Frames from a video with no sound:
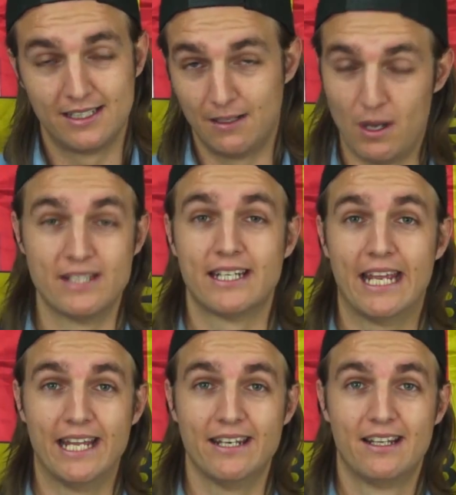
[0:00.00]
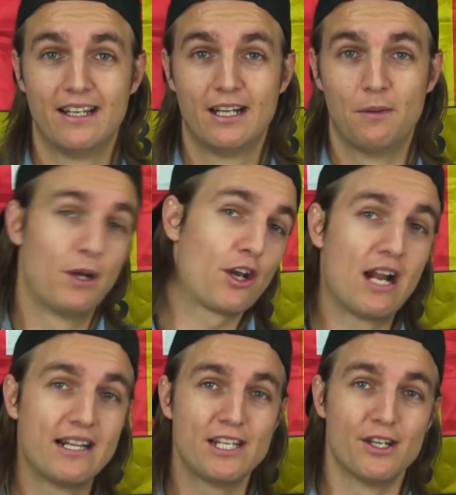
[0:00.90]
once again with
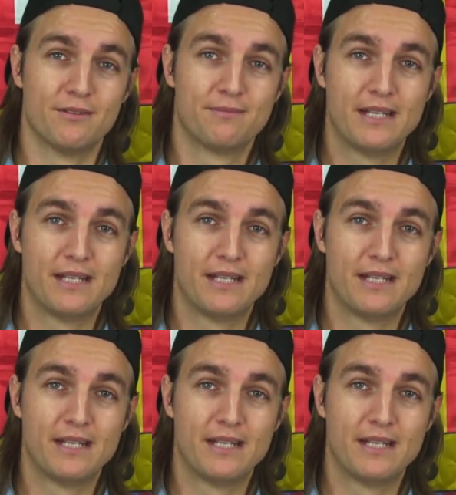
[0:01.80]
Ronaldinho.